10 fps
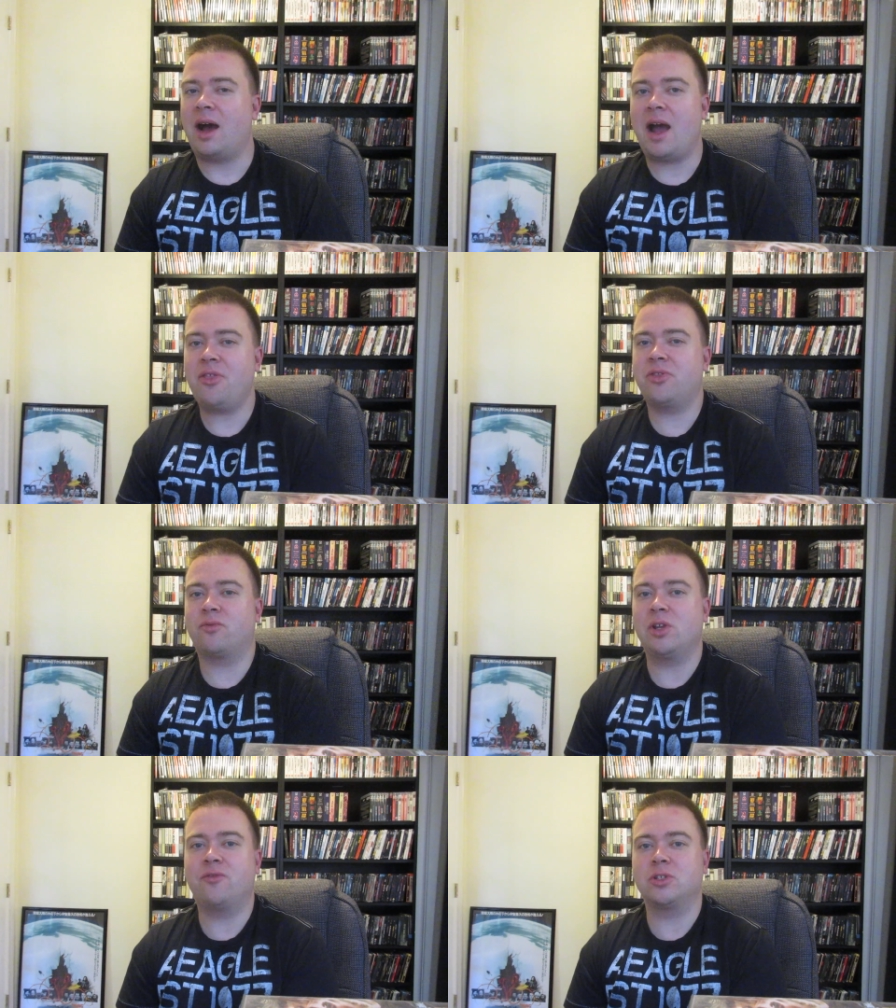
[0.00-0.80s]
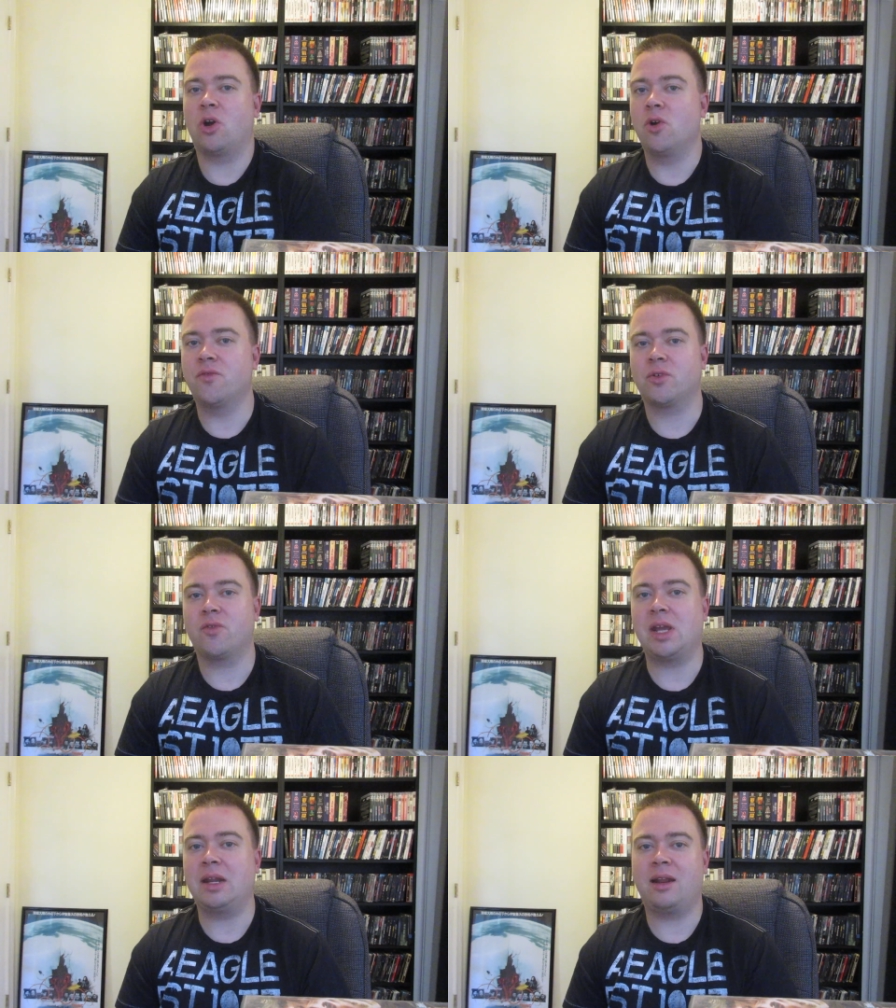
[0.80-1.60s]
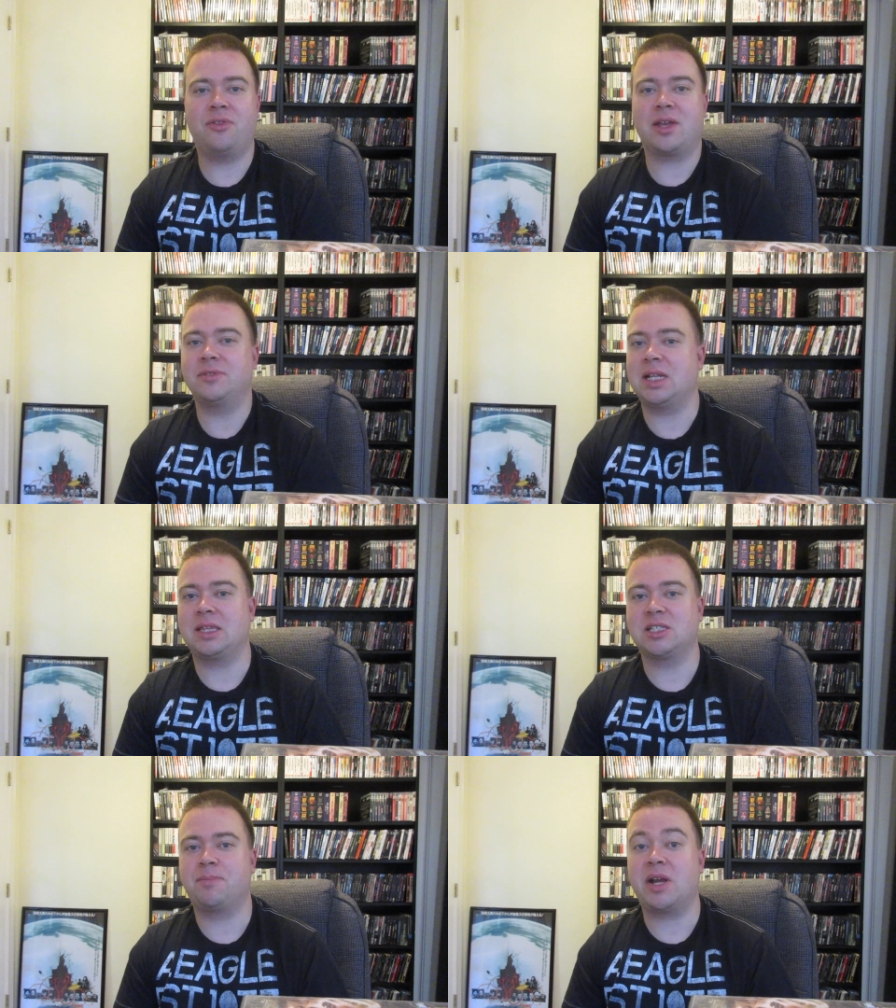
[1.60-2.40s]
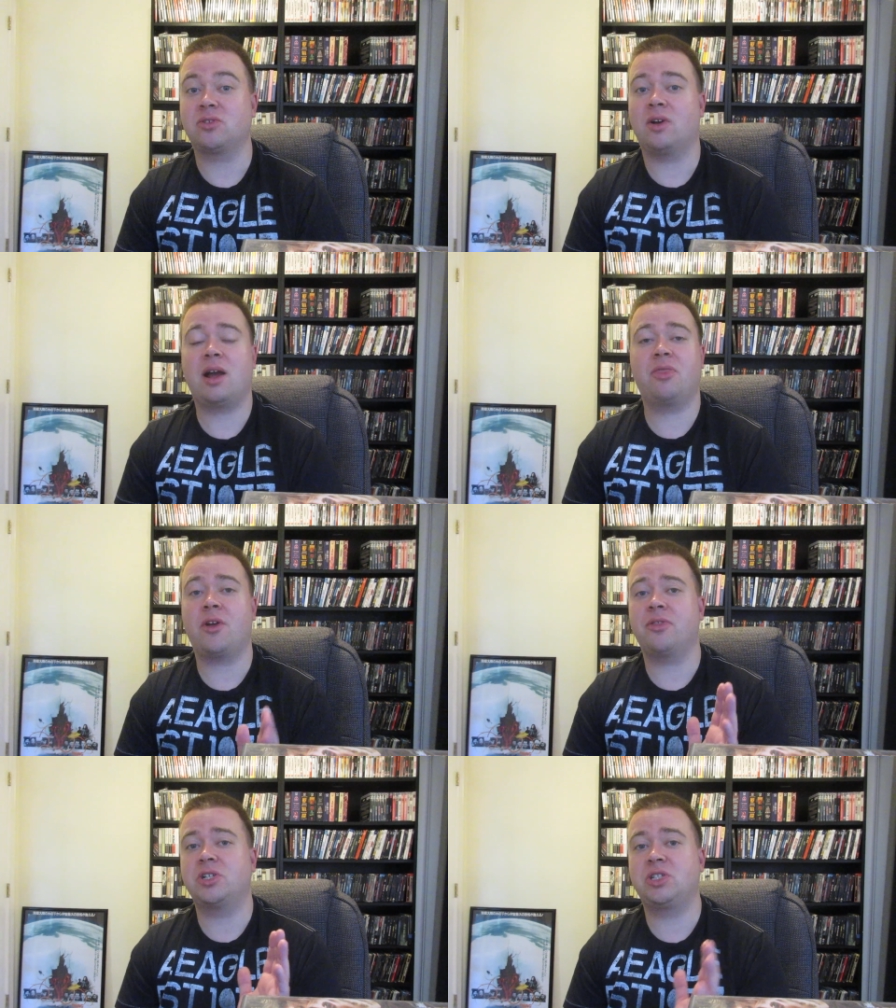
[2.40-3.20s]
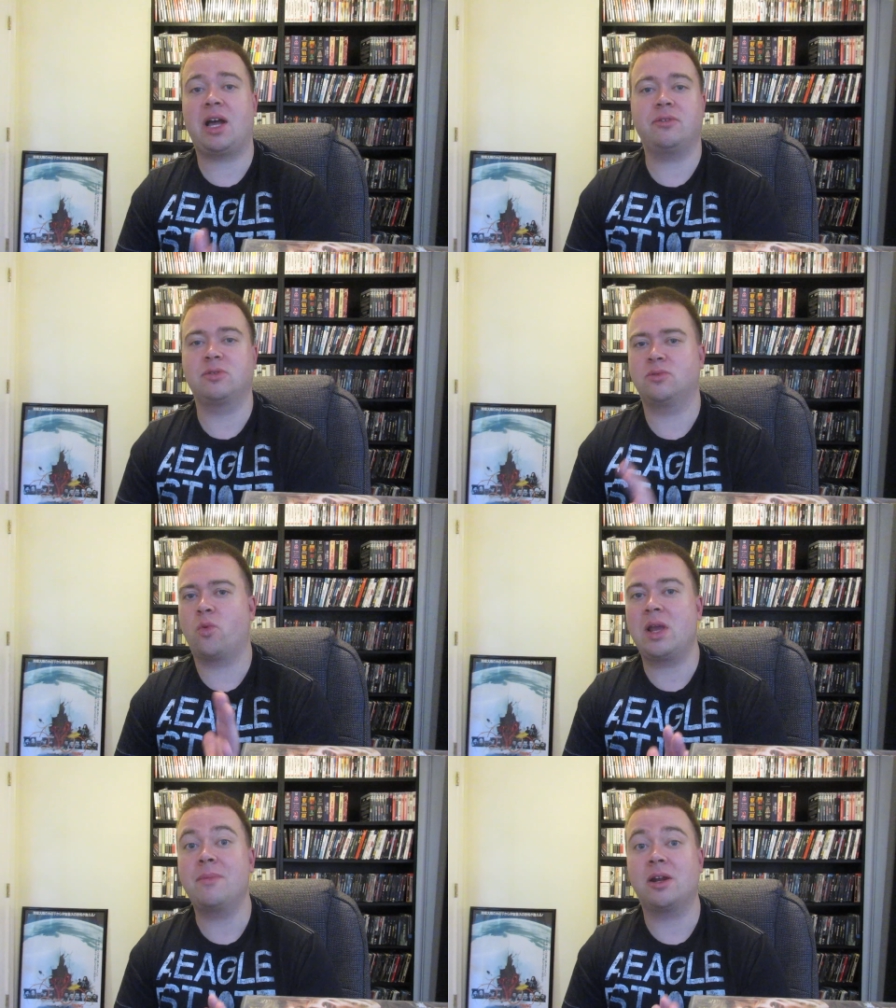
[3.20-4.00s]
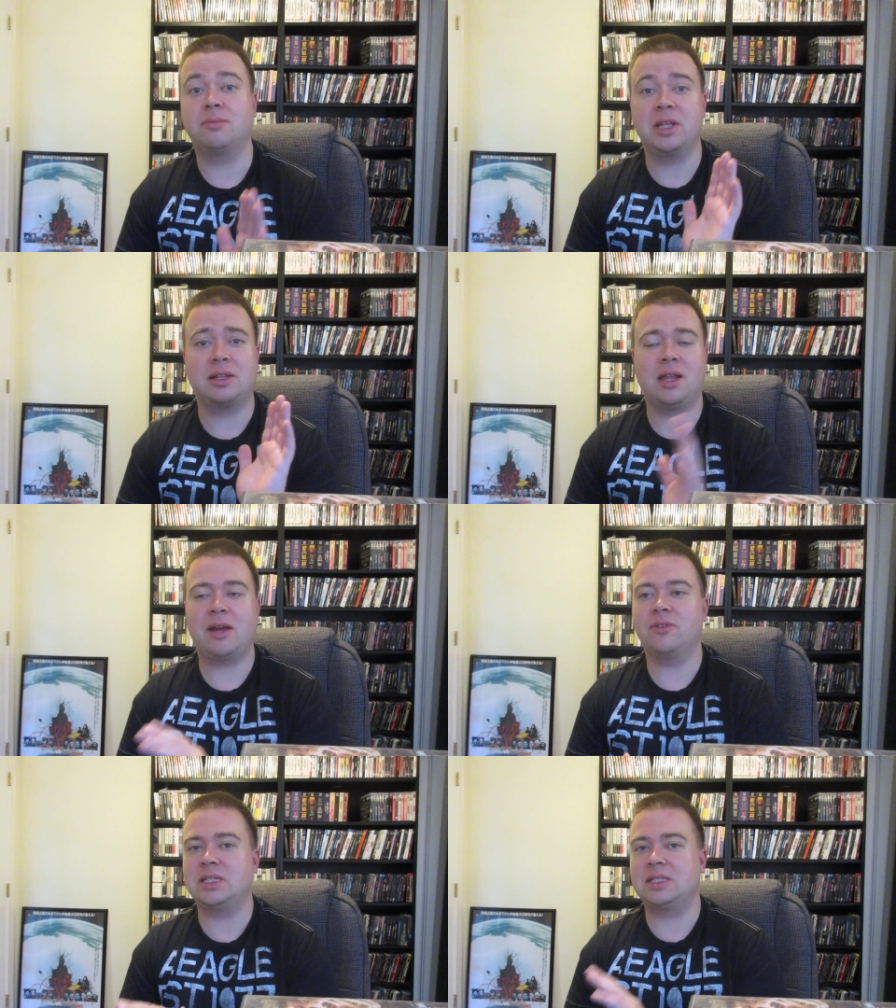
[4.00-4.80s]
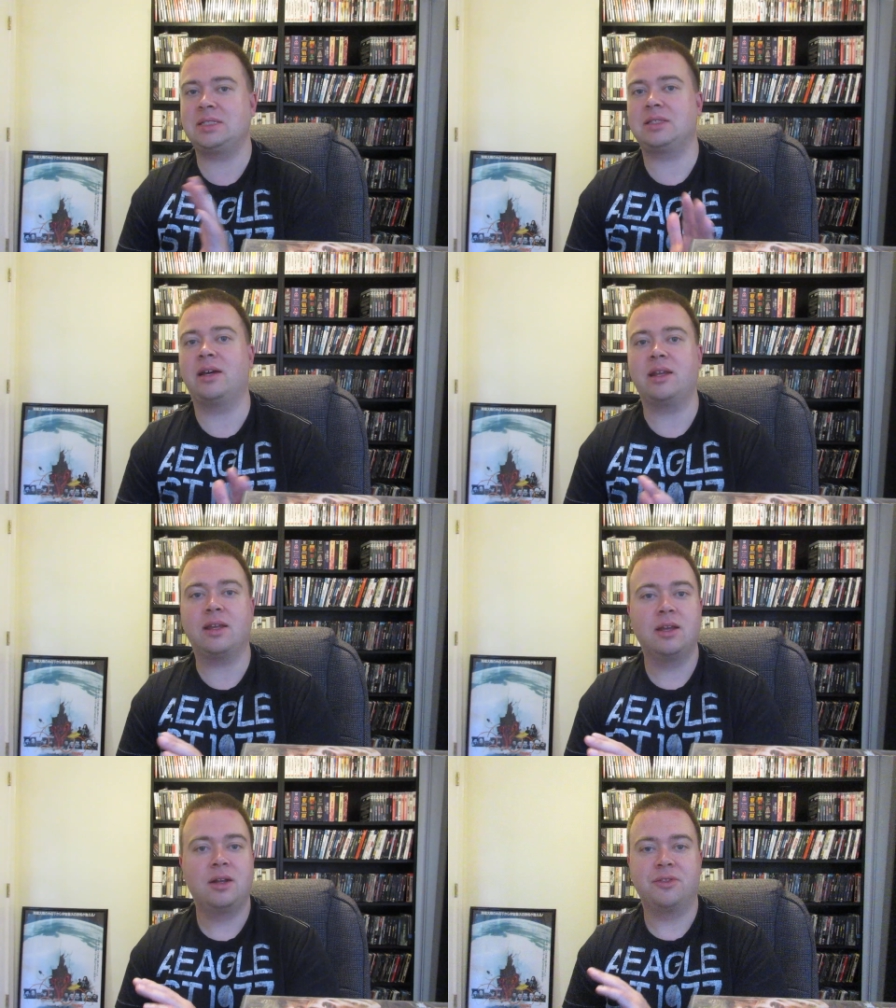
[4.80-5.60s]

I thought The Reef was overrated. I didn't think it was anything special. I thought The Shallows was way better. Blake Lively, stunning.